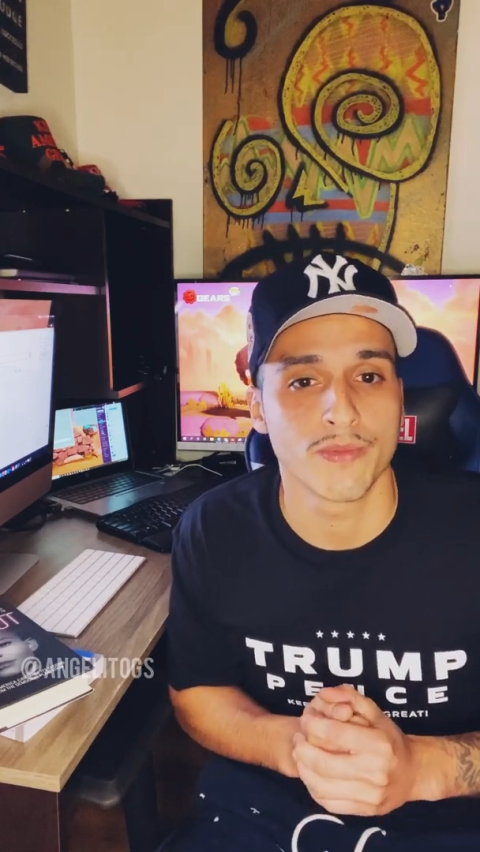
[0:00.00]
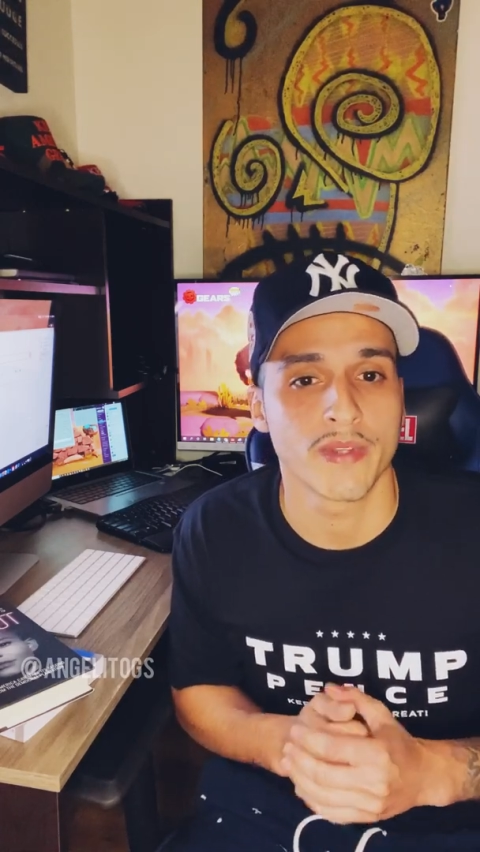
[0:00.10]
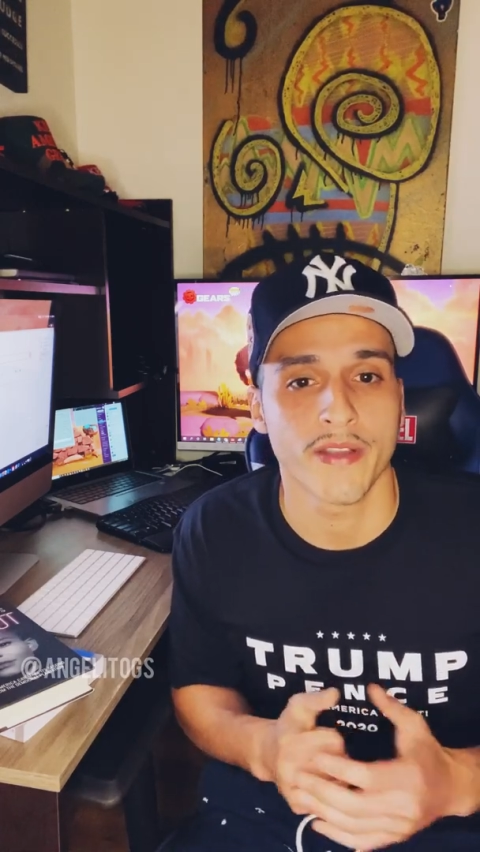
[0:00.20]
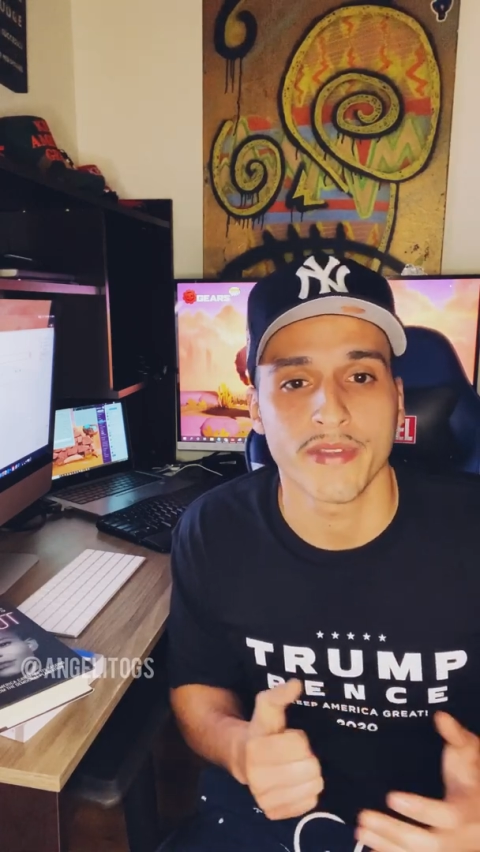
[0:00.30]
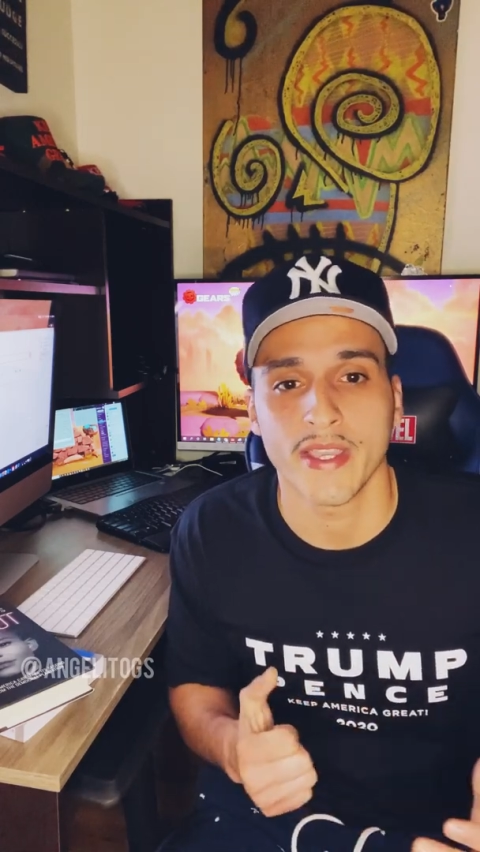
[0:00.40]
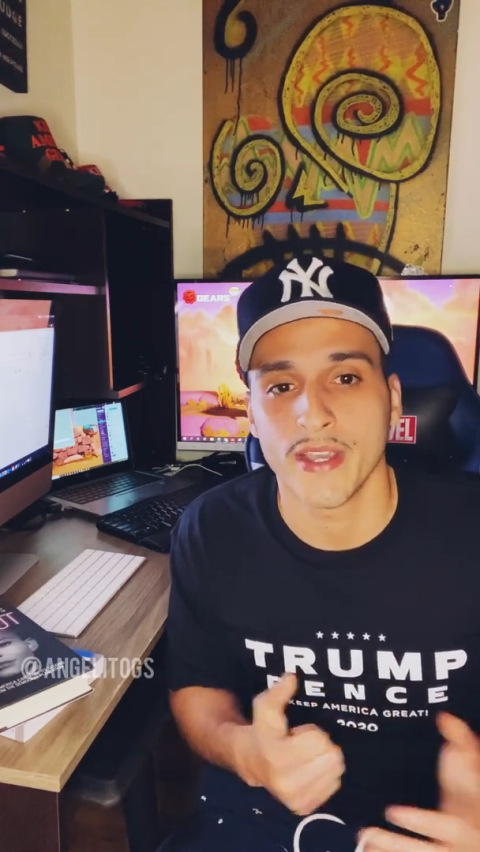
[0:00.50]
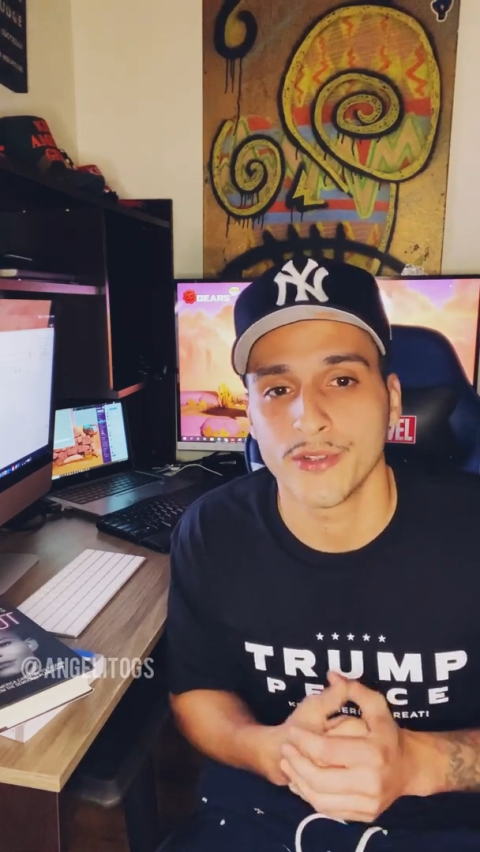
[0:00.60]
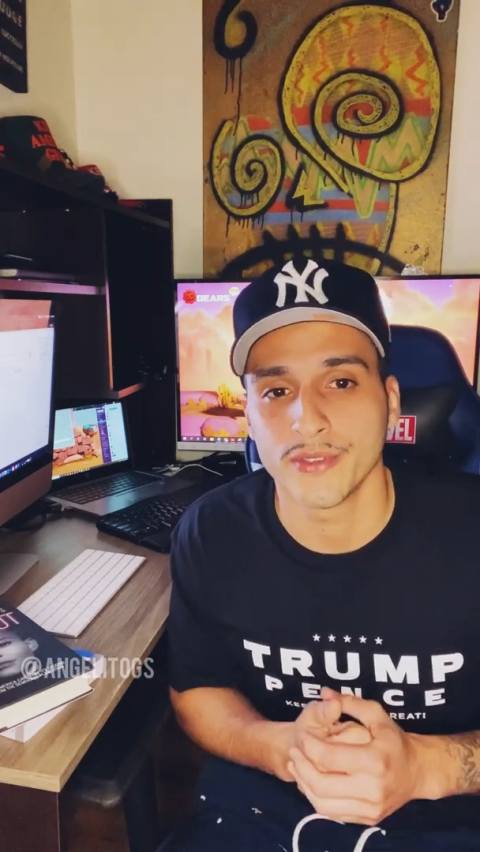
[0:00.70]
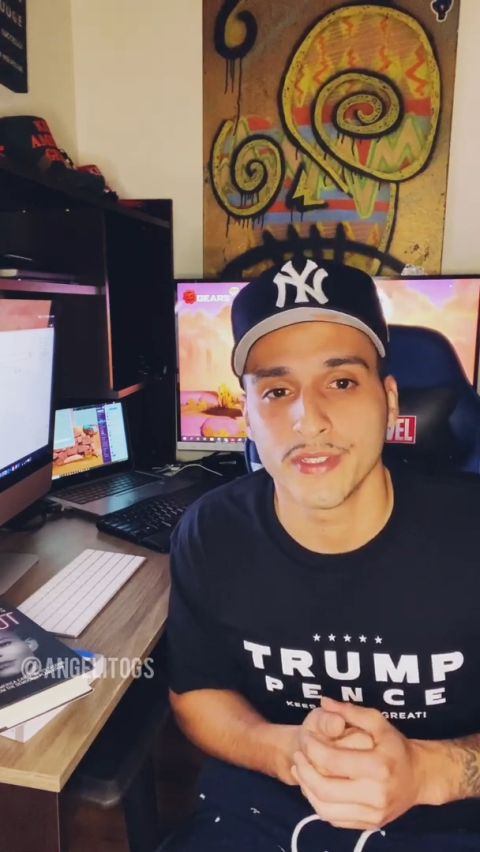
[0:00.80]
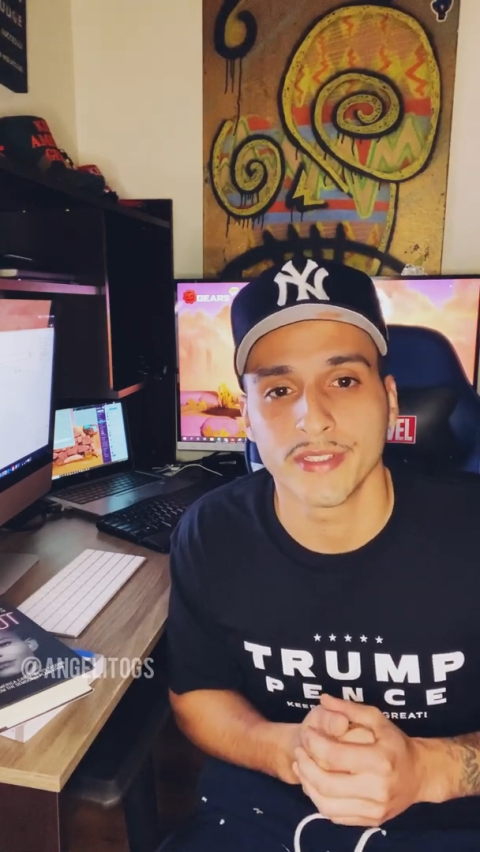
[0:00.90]
Larry
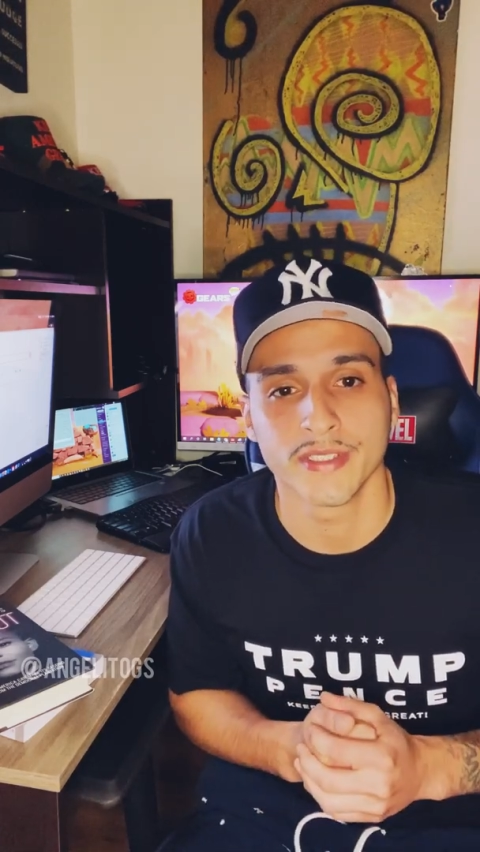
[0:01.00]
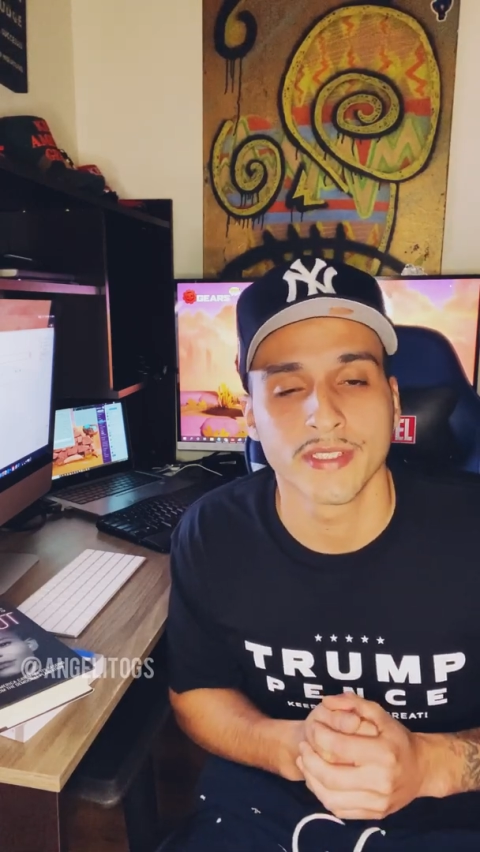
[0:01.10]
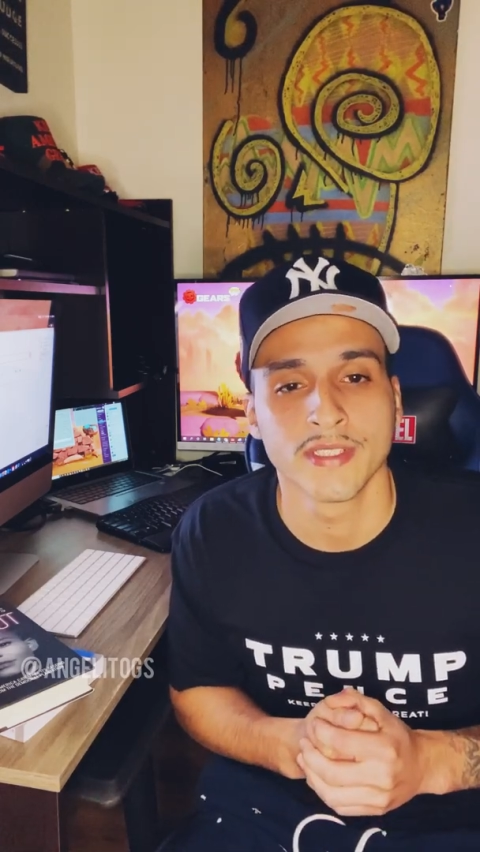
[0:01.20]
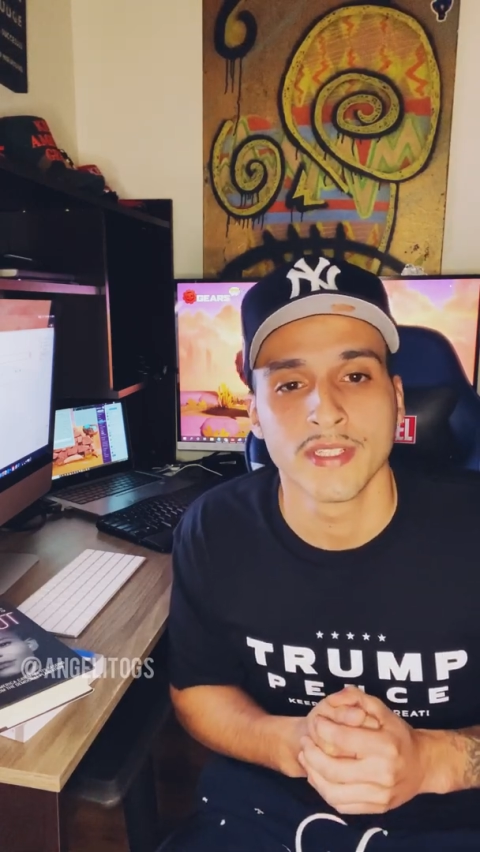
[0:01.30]
Elders.